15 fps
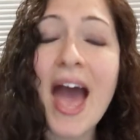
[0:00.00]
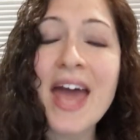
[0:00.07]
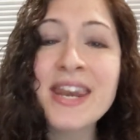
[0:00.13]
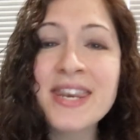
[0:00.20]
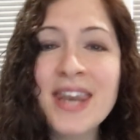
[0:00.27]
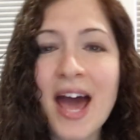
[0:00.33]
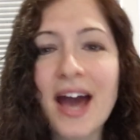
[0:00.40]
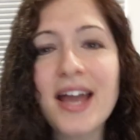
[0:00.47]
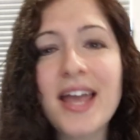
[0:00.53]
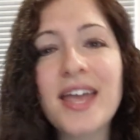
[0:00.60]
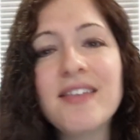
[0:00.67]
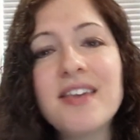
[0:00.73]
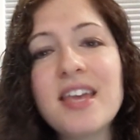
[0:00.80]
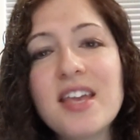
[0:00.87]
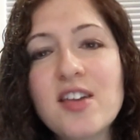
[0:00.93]
and not
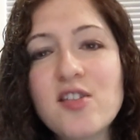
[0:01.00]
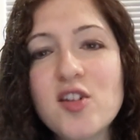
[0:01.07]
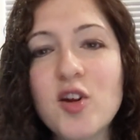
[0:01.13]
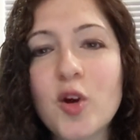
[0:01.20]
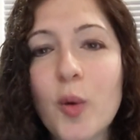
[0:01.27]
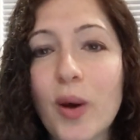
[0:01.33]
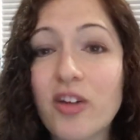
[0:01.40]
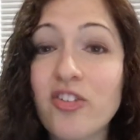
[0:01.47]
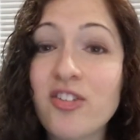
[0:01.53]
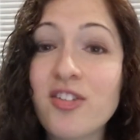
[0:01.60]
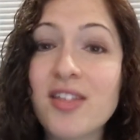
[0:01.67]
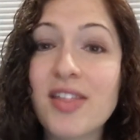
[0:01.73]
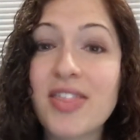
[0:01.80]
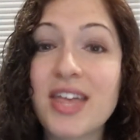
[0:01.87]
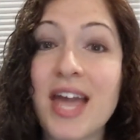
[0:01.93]
get to easier
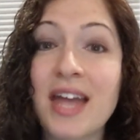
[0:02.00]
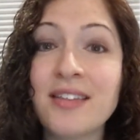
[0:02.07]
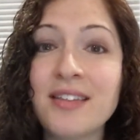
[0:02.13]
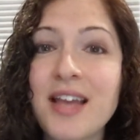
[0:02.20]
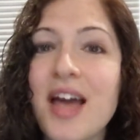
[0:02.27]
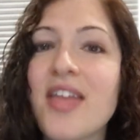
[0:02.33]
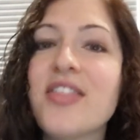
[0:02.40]
questions at the end,